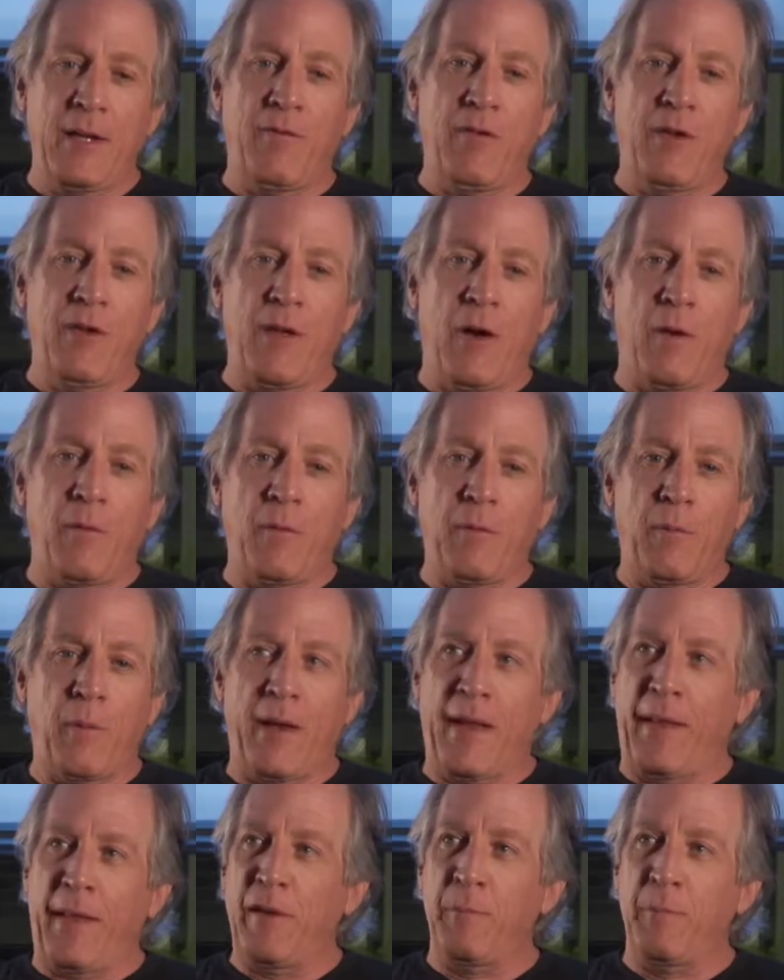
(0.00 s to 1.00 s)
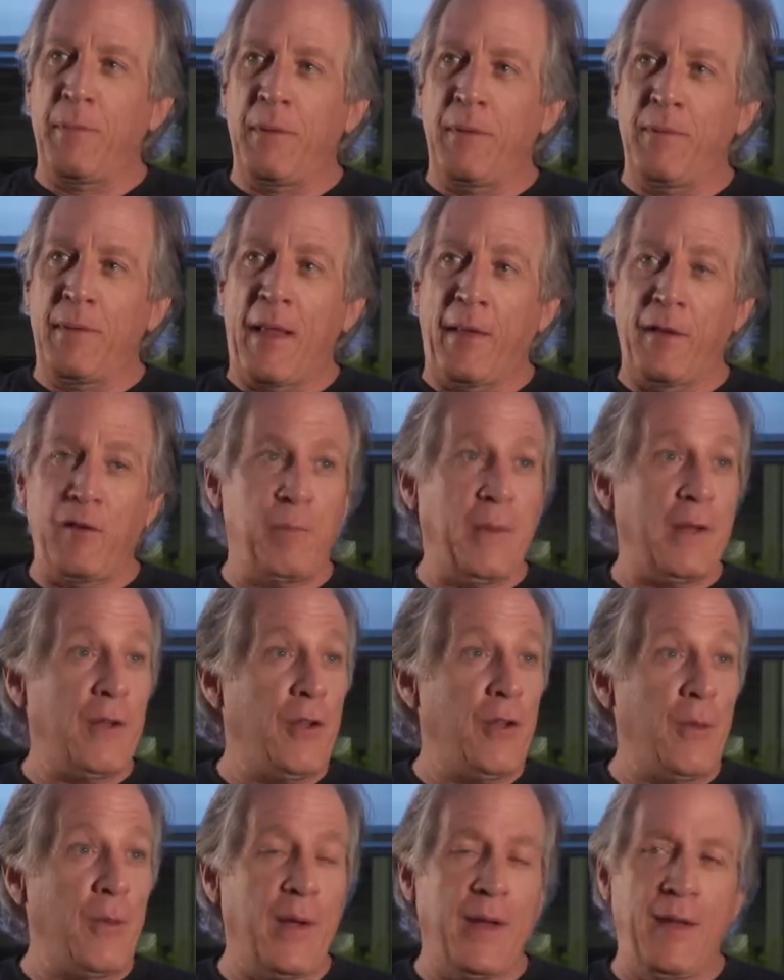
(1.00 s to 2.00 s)
And if you know what Nelly's
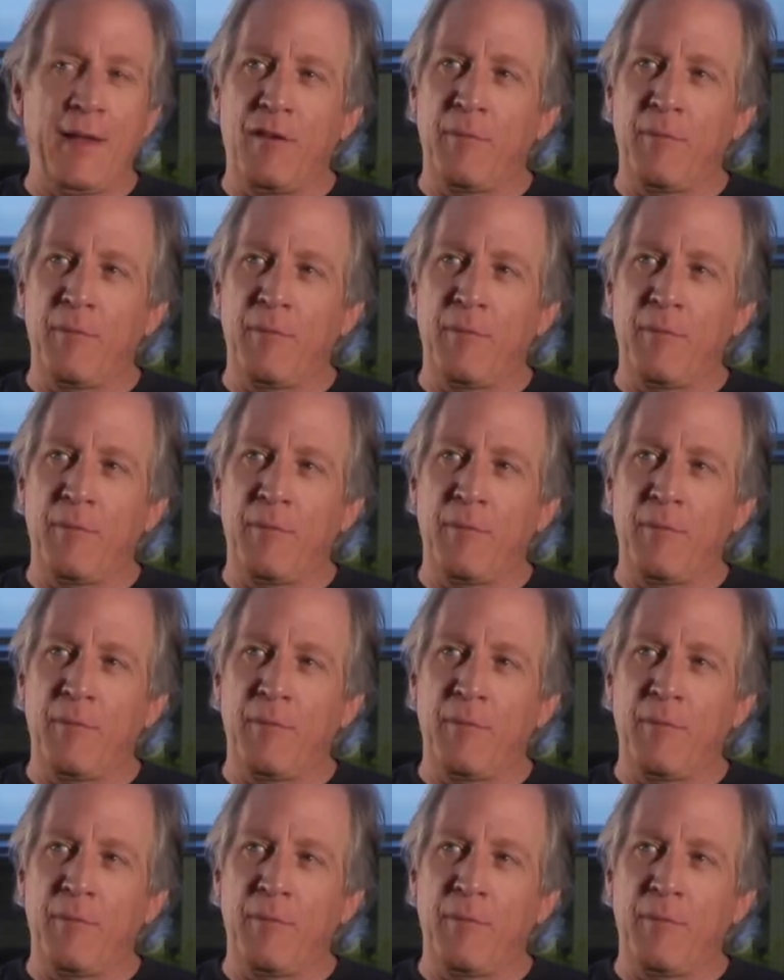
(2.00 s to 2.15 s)
been doing,